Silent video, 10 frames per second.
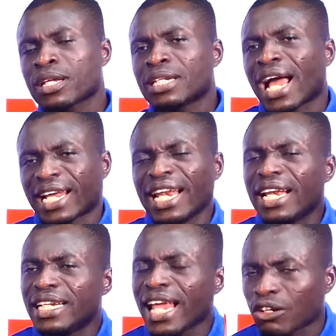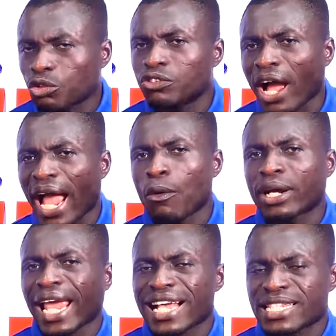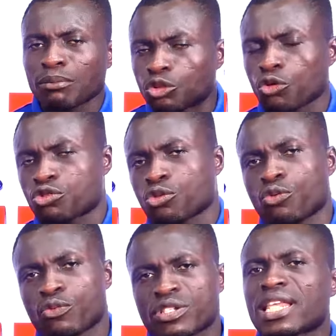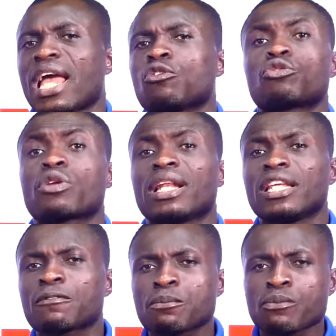now Kennedy, dear Tuja, I will care some show so, sir, Ukraine.